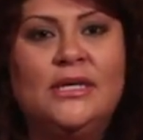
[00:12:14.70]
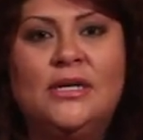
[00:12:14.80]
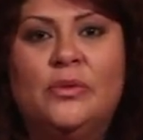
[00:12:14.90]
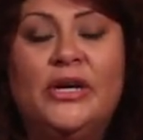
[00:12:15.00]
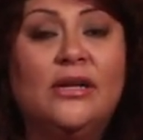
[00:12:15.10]

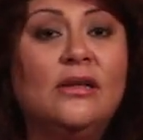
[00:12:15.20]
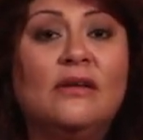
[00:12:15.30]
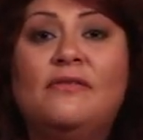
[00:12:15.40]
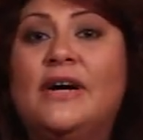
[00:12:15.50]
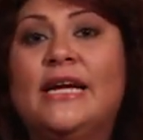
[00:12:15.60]
we get along
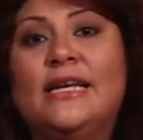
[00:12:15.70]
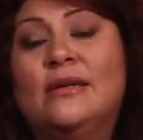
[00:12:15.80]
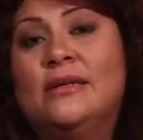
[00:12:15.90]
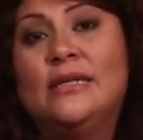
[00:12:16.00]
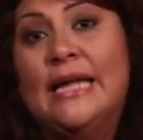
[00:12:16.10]
fine
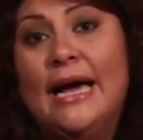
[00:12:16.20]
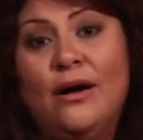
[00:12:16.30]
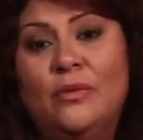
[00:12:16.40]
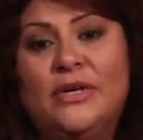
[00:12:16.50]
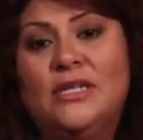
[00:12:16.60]
now
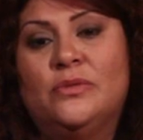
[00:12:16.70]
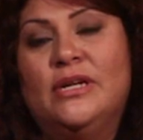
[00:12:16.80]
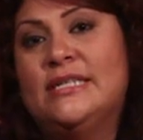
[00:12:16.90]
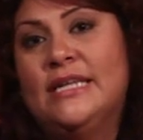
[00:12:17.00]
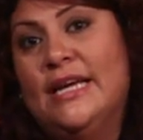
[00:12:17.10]
because we're not
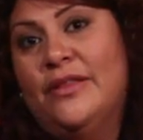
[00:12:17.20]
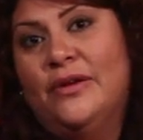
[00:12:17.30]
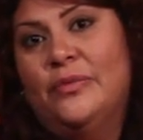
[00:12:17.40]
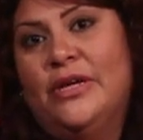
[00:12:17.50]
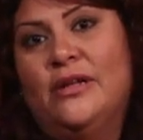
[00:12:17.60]
together, and
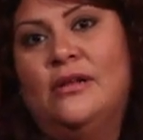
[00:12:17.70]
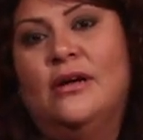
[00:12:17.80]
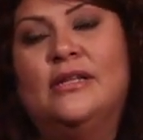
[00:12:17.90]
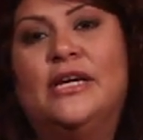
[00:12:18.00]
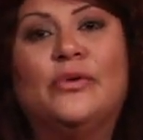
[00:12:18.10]
we get along
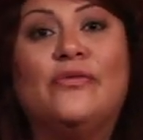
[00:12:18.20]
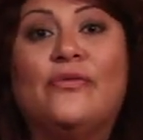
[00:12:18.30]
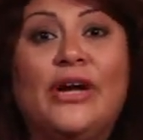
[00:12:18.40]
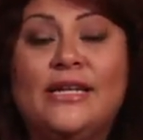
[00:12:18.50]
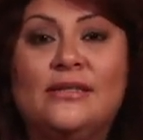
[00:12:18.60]
like we're
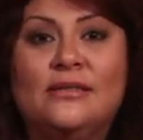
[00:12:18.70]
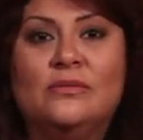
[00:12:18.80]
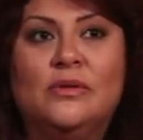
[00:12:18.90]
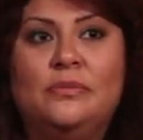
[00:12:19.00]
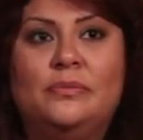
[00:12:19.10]
friends.
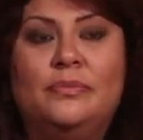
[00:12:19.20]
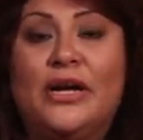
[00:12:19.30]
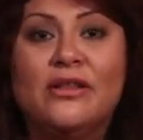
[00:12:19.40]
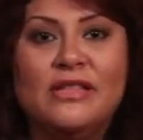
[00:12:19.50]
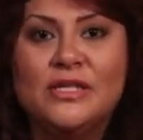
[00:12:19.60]
We're better
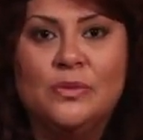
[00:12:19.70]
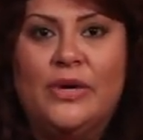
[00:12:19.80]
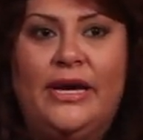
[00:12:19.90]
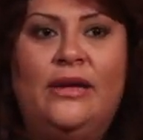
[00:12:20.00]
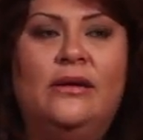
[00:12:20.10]
this way.